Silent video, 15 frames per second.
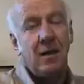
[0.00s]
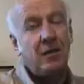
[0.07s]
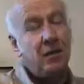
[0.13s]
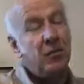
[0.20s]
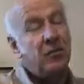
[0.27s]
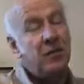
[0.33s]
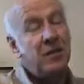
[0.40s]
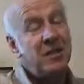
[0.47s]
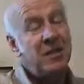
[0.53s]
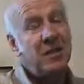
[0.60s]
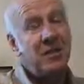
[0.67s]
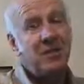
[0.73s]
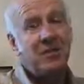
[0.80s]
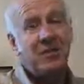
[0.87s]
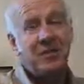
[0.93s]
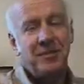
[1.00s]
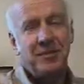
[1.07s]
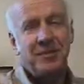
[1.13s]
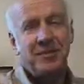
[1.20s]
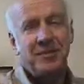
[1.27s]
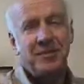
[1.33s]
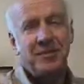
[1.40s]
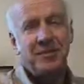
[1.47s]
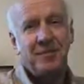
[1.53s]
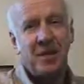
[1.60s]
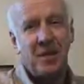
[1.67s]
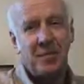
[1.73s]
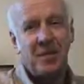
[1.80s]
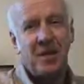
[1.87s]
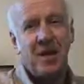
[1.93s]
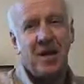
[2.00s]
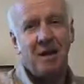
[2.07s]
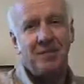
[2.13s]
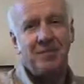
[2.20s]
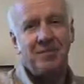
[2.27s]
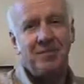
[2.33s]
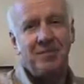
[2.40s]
I do it for myself. Helps a lot.